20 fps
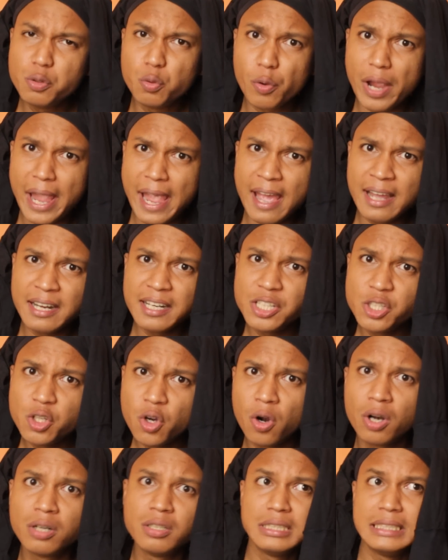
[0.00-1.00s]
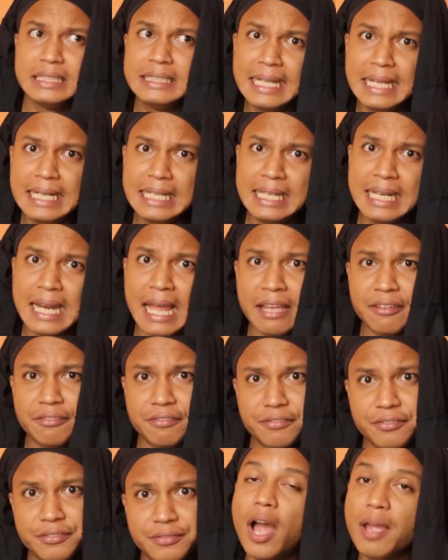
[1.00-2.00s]
do you wear in your daily
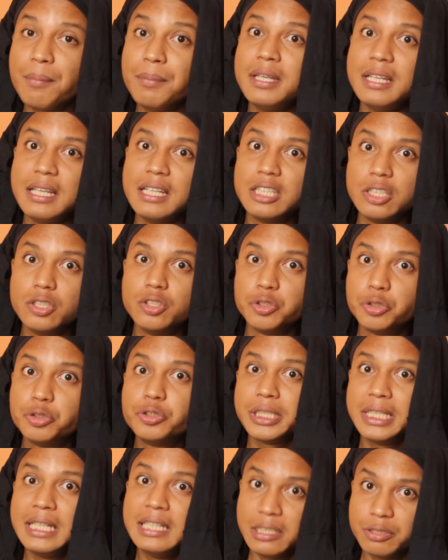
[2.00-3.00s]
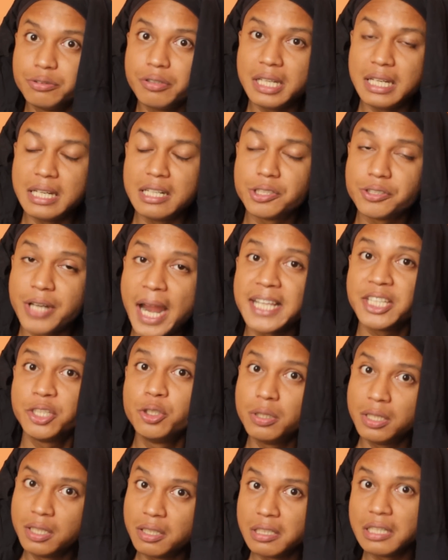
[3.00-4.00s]
life? No, I mean really
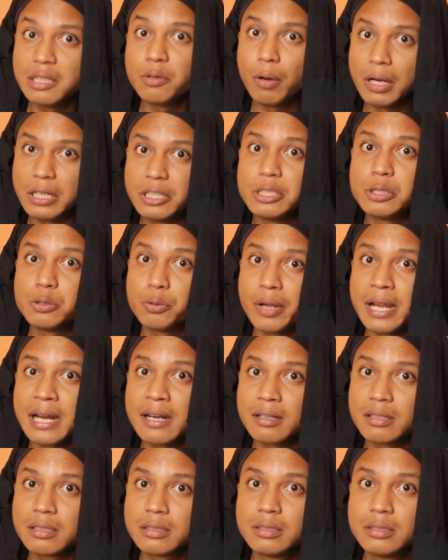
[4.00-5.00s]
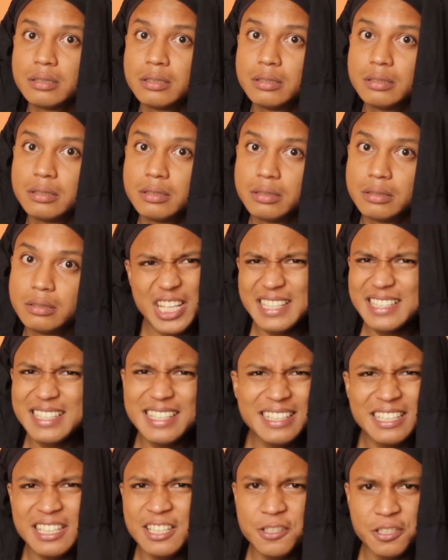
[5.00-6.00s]
regularly what do you wear?
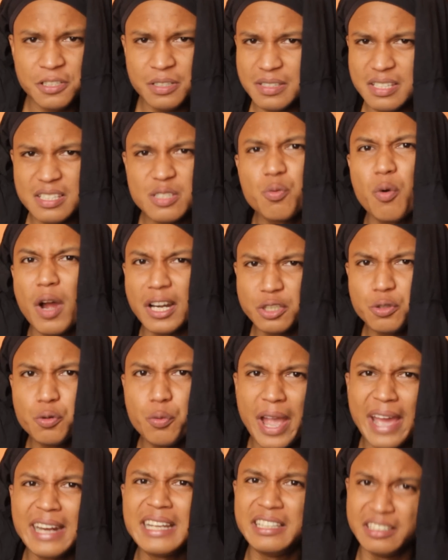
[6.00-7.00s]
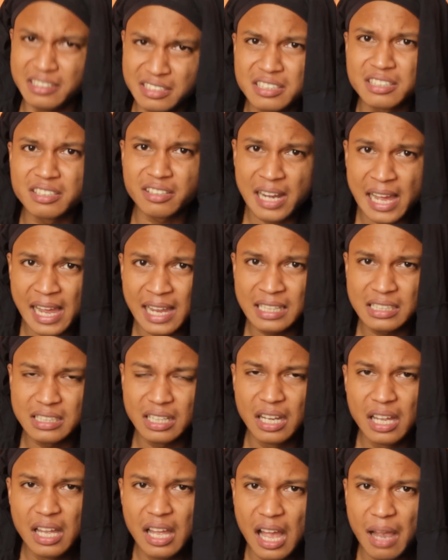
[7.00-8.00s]
Jeans and t-shirts is what you wear here, right?
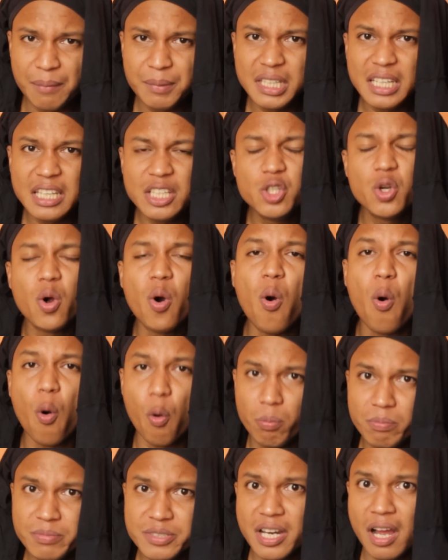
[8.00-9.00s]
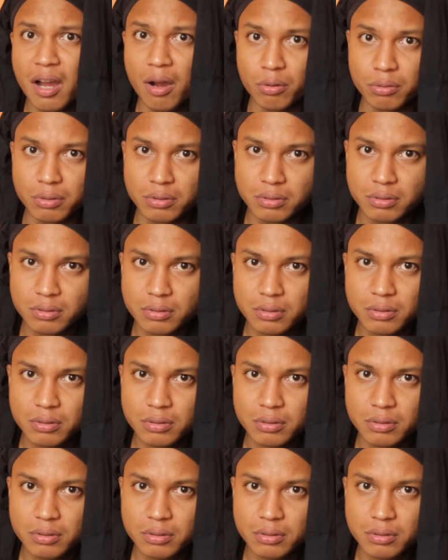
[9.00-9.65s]
I mean in your hometown.